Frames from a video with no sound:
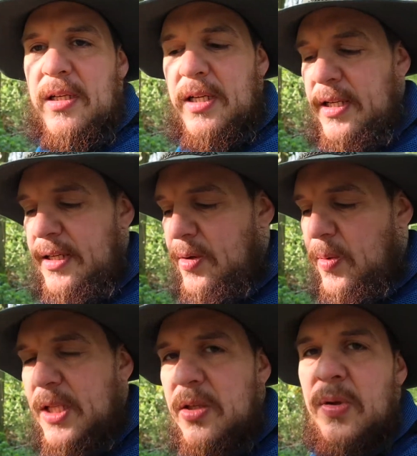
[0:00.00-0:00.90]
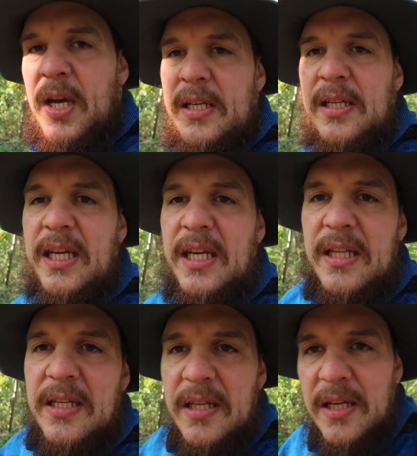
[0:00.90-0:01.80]
What do they
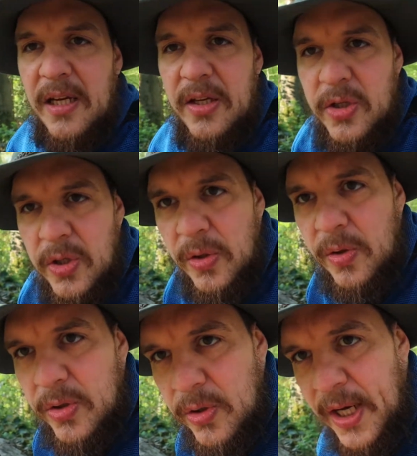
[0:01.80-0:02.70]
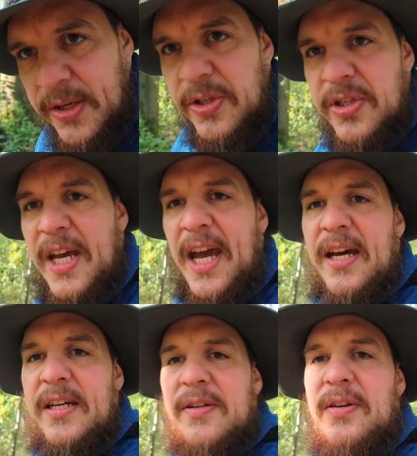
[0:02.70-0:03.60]
need to
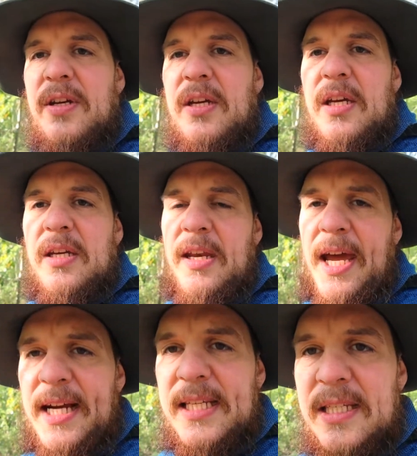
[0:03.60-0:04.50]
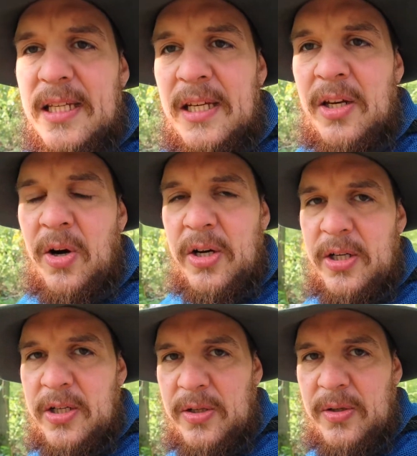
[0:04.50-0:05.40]
understand next in order
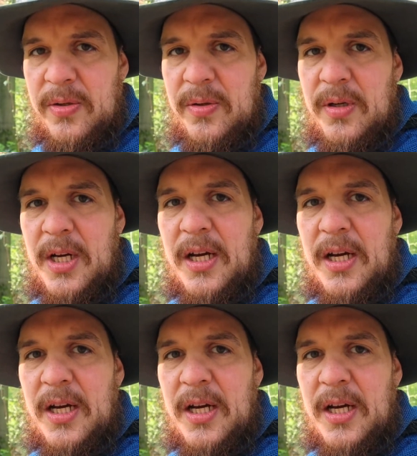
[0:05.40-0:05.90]
to